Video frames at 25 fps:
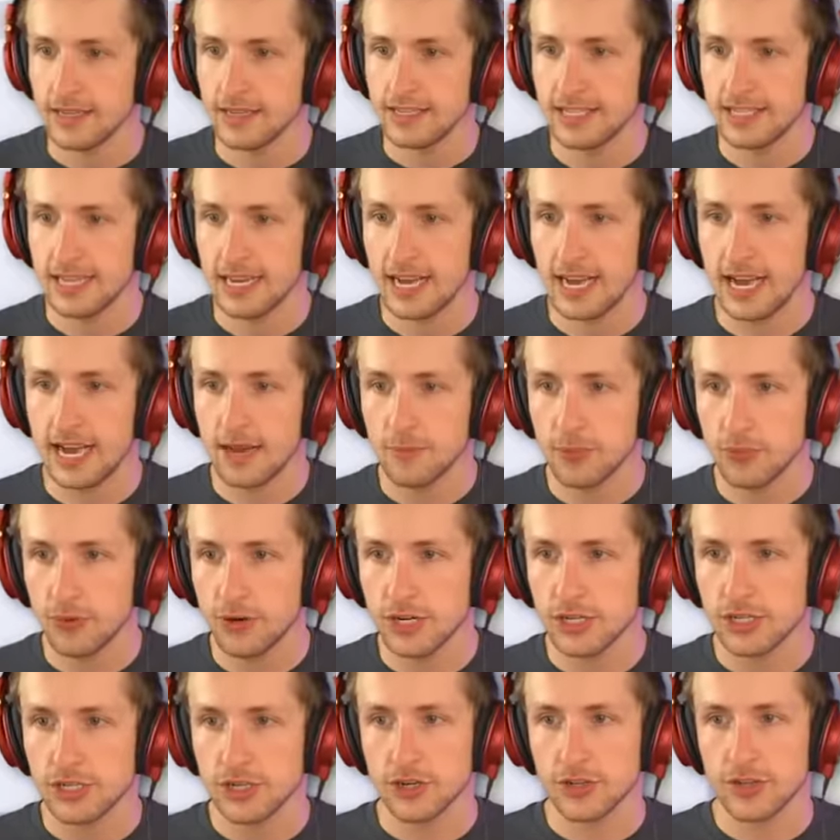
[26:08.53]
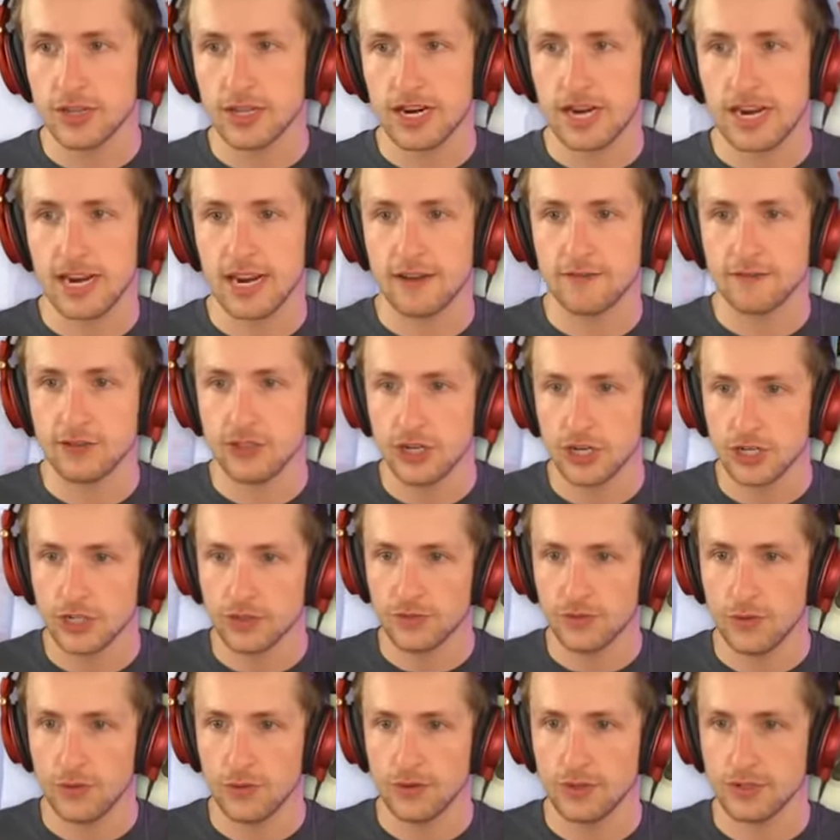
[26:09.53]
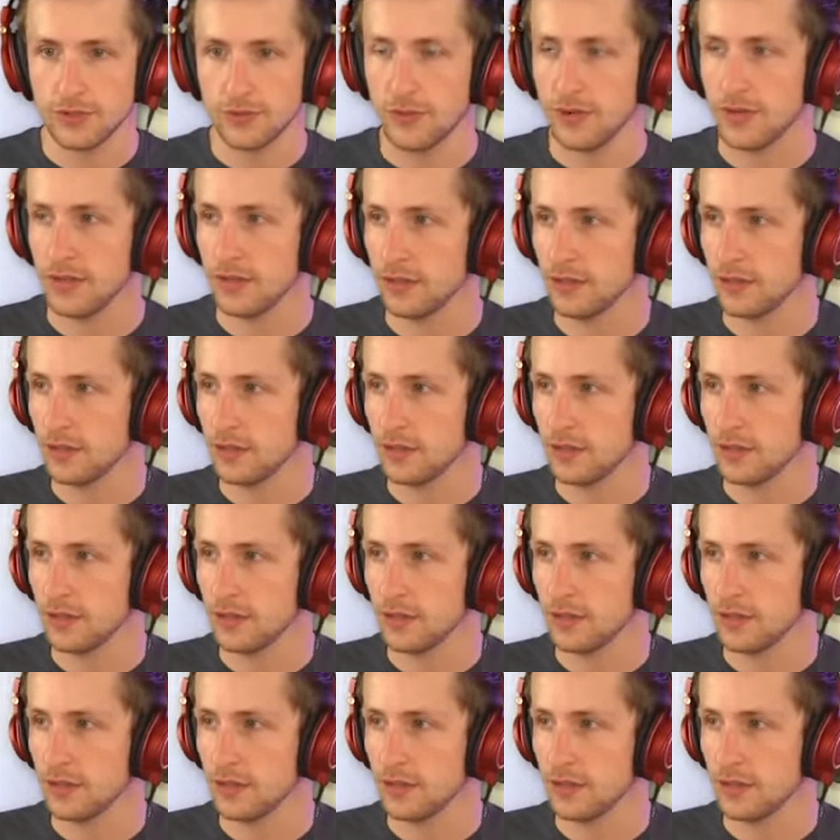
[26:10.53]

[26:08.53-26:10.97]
Yeah, I'm pretty sure that I have just four as well.